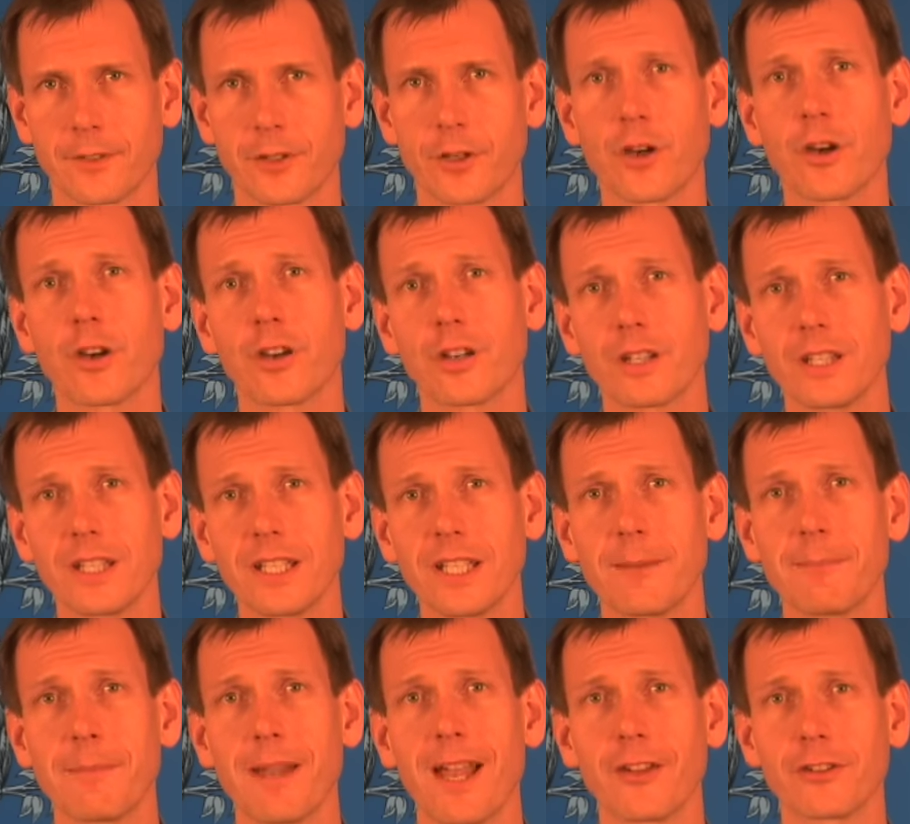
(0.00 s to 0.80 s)

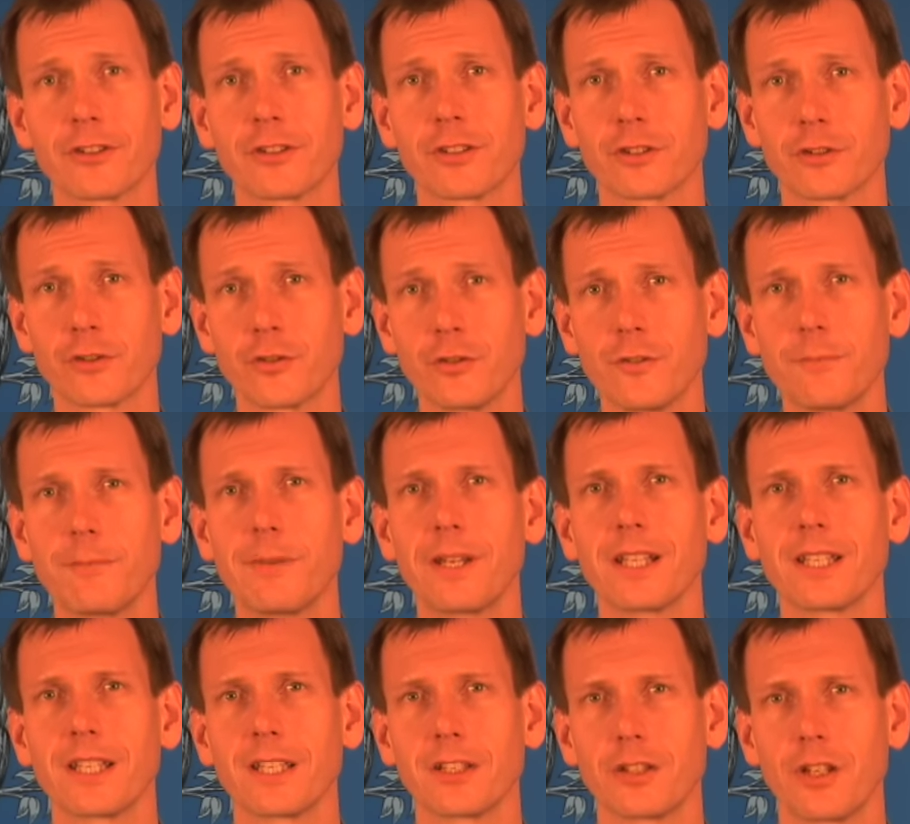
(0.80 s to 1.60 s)
Currently about $2
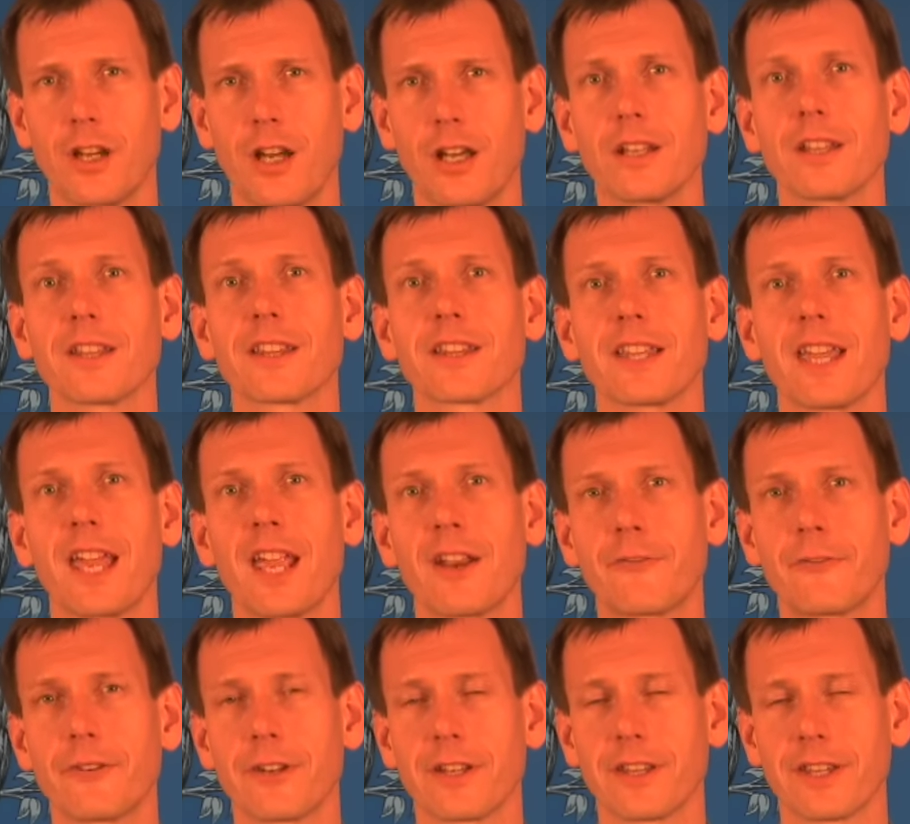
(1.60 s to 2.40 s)
billion
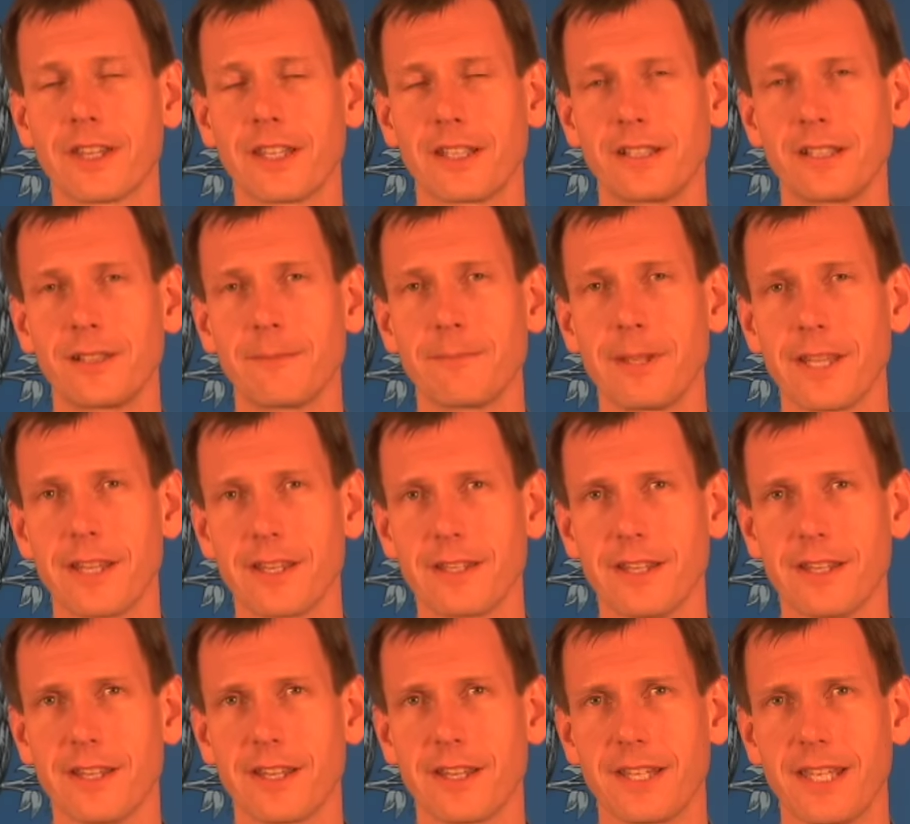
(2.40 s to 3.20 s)
every single
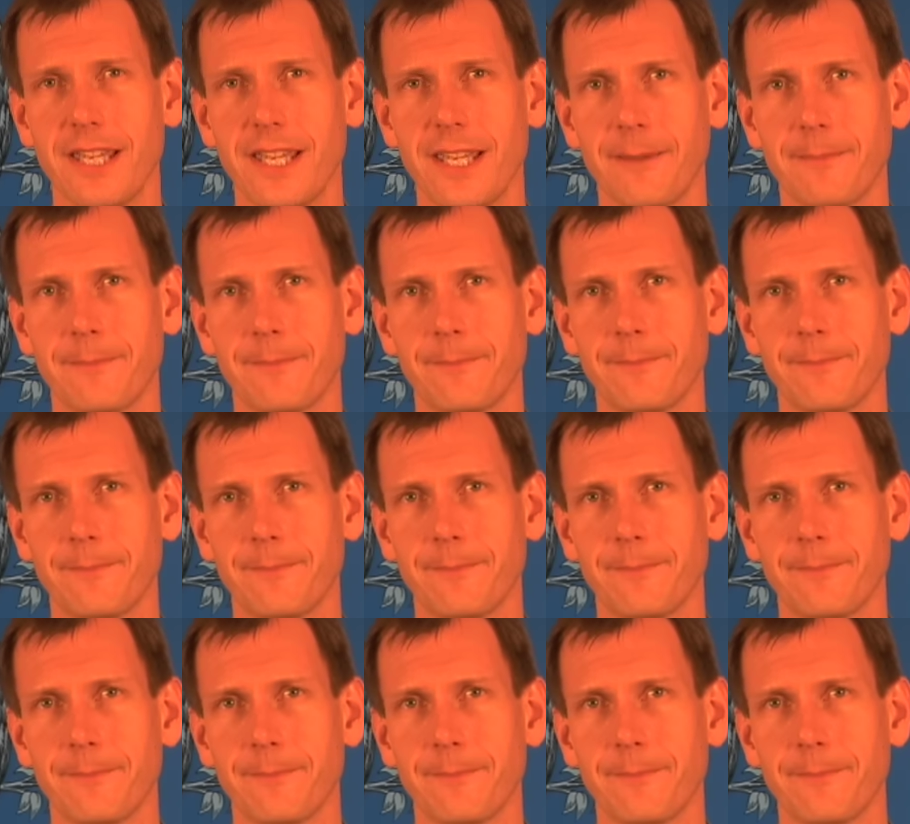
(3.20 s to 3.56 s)
business day.